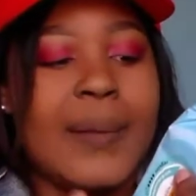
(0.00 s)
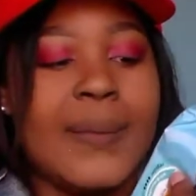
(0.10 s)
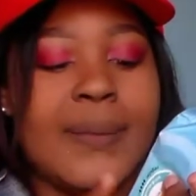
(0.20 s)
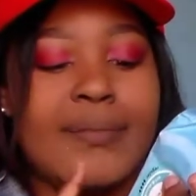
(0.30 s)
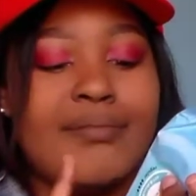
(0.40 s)

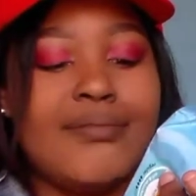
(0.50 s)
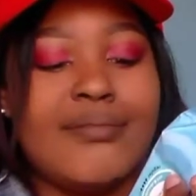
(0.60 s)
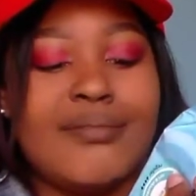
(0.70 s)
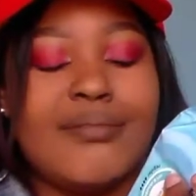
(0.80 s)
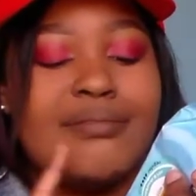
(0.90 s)
them,
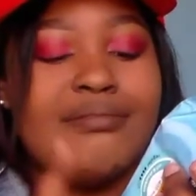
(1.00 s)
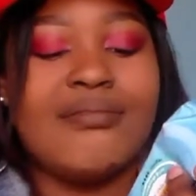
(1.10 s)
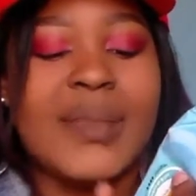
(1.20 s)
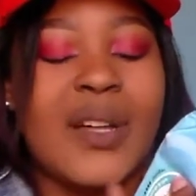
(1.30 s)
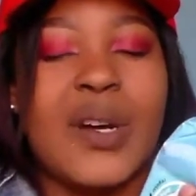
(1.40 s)

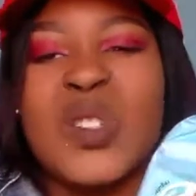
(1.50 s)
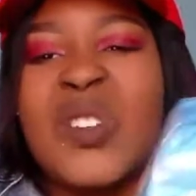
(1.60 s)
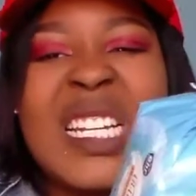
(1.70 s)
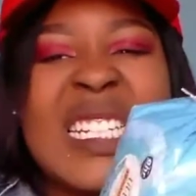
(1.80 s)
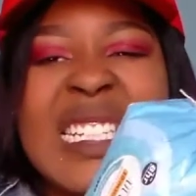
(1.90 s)
they was
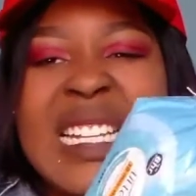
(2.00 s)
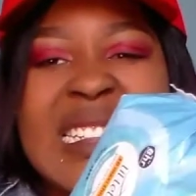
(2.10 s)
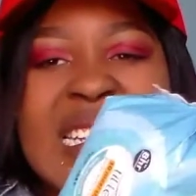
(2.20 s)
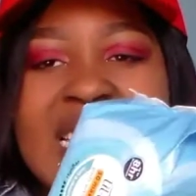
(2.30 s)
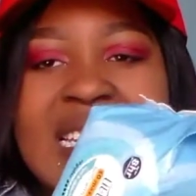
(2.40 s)
only
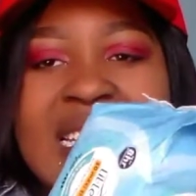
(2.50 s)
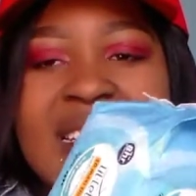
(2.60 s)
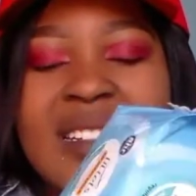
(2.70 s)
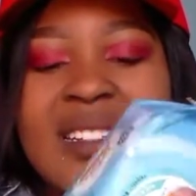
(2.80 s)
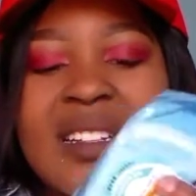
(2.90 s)
scented,
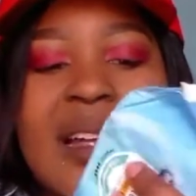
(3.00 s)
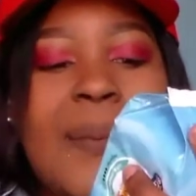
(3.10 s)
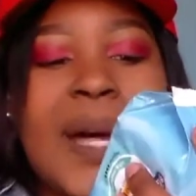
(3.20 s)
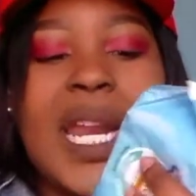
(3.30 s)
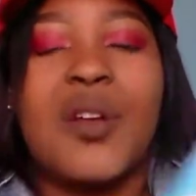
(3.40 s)

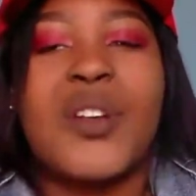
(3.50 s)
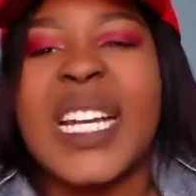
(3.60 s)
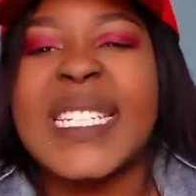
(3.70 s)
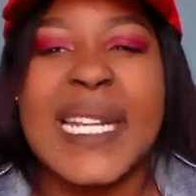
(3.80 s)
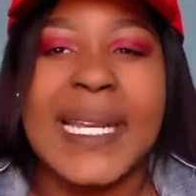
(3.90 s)
but I don't
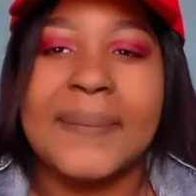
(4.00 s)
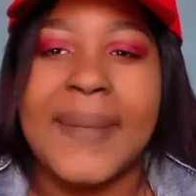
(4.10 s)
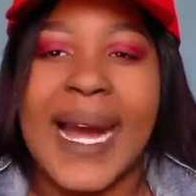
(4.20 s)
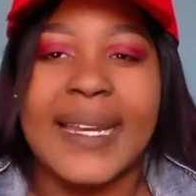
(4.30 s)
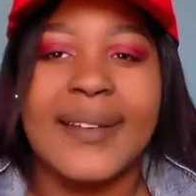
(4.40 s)
actually
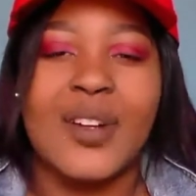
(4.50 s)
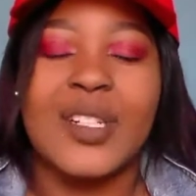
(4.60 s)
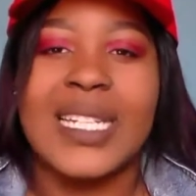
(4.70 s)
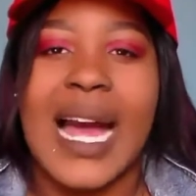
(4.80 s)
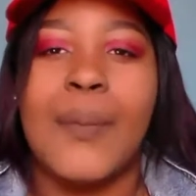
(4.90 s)
mind,
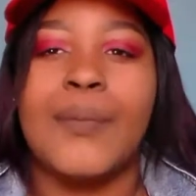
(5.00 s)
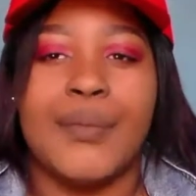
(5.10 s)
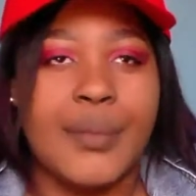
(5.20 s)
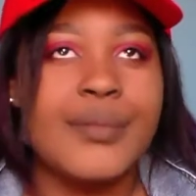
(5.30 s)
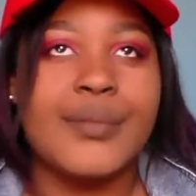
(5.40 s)
because
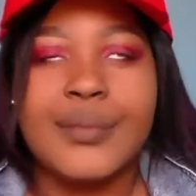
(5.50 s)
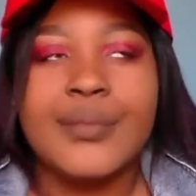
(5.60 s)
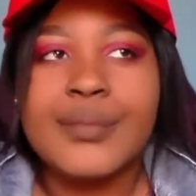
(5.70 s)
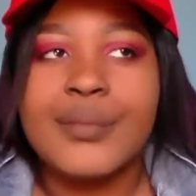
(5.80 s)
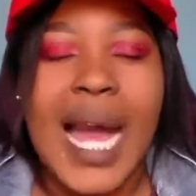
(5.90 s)

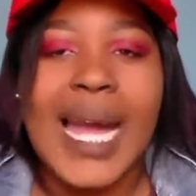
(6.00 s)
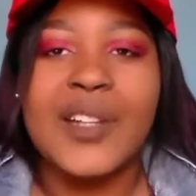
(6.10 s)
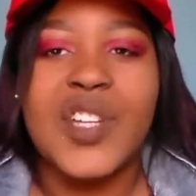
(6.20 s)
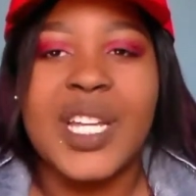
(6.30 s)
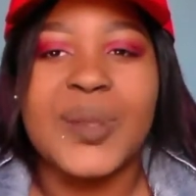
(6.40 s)
I
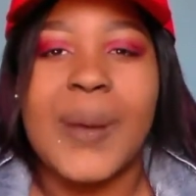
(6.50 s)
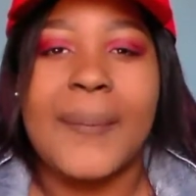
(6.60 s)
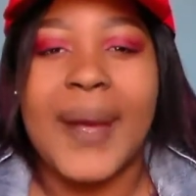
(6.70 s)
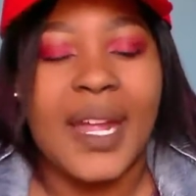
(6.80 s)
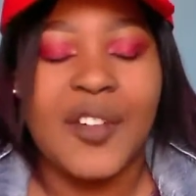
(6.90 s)
change my
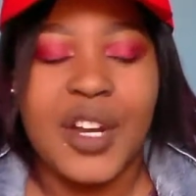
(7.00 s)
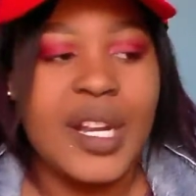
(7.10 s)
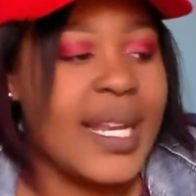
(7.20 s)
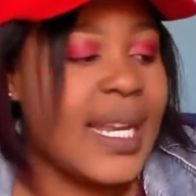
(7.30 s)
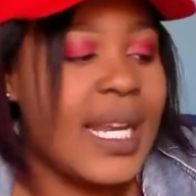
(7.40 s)
pad
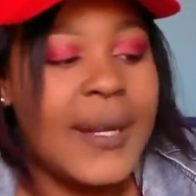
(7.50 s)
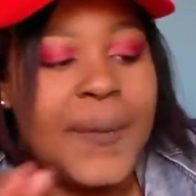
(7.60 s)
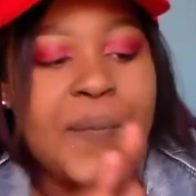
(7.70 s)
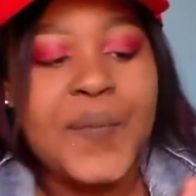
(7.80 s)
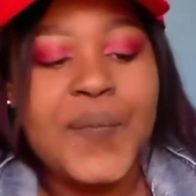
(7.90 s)
regularly
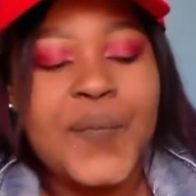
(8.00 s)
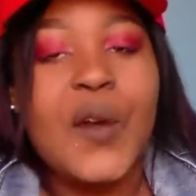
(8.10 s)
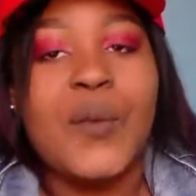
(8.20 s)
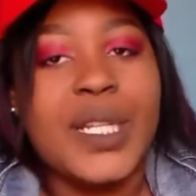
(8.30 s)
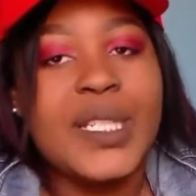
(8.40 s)

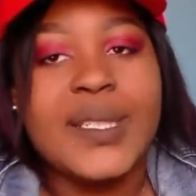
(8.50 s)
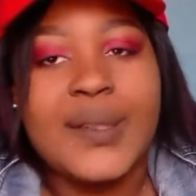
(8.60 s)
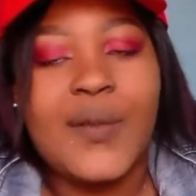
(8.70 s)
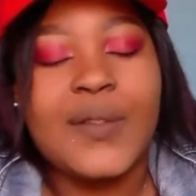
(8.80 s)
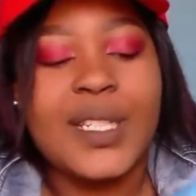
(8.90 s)
when it's
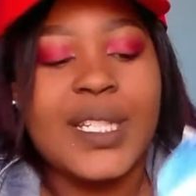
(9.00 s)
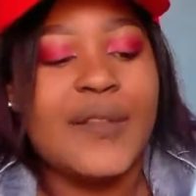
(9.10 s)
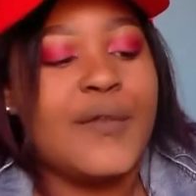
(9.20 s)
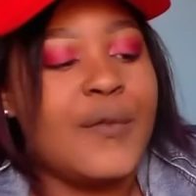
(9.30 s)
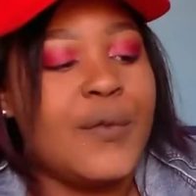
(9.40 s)
obviously
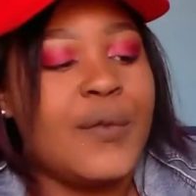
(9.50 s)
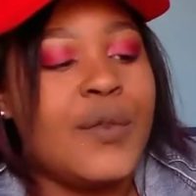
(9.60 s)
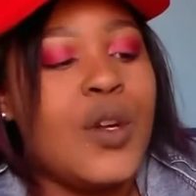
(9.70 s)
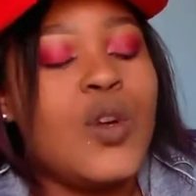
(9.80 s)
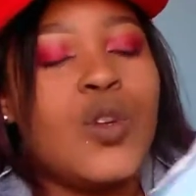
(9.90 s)
full.
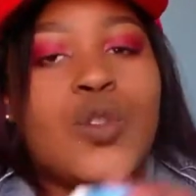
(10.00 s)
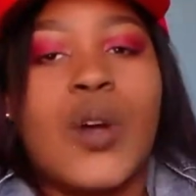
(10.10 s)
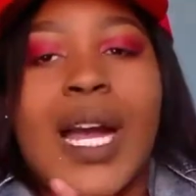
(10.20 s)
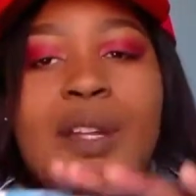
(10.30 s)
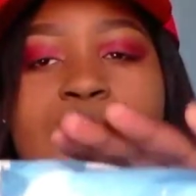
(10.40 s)

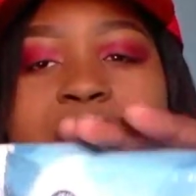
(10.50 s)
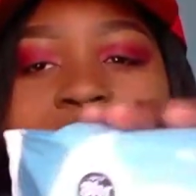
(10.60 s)
So I use